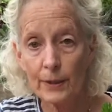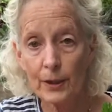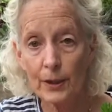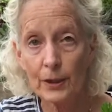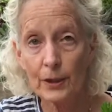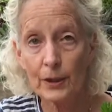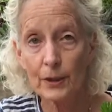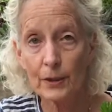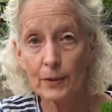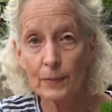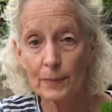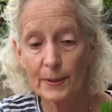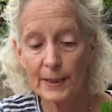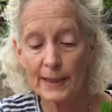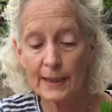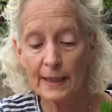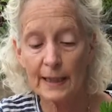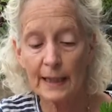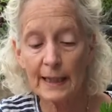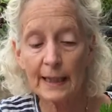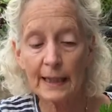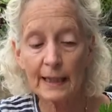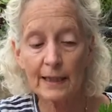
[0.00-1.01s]
herbs
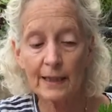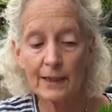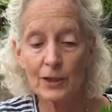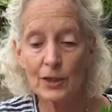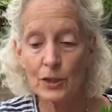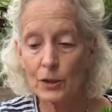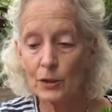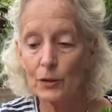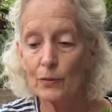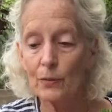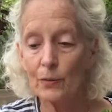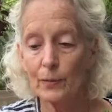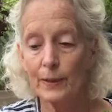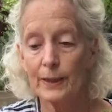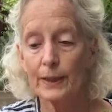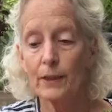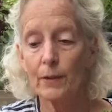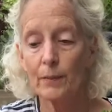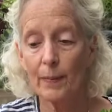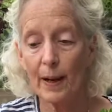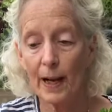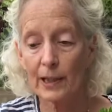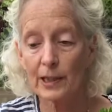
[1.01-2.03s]
into a
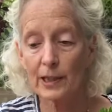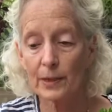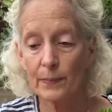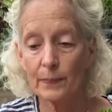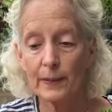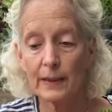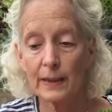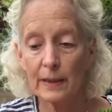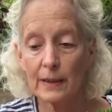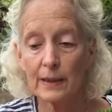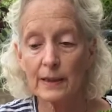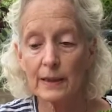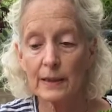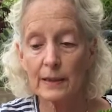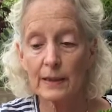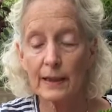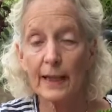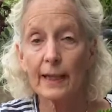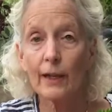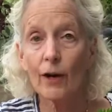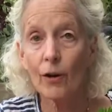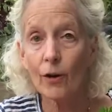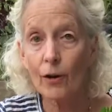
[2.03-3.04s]
window box because
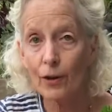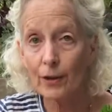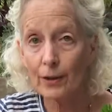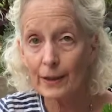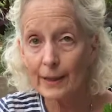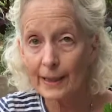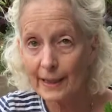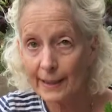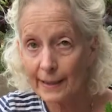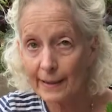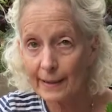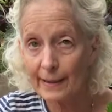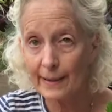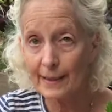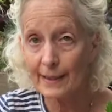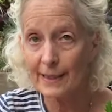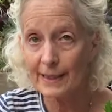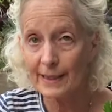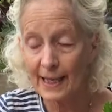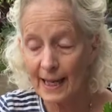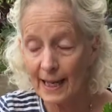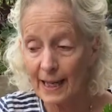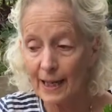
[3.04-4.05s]
they all need the
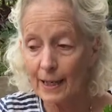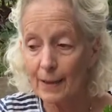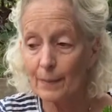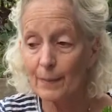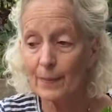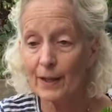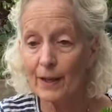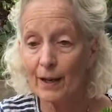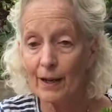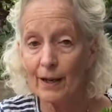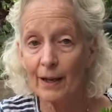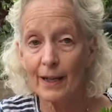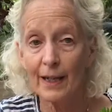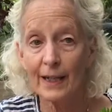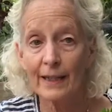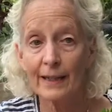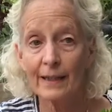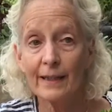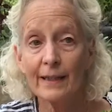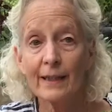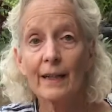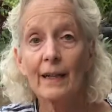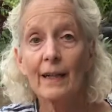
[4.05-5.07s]
same
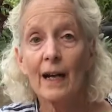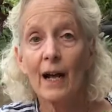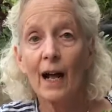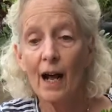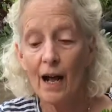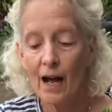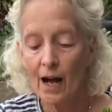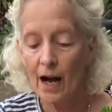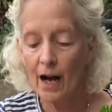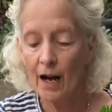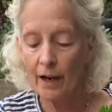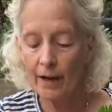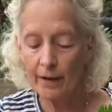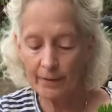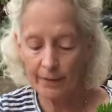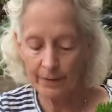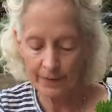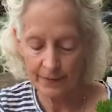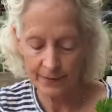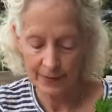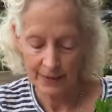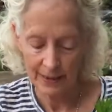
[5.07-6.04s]
kind of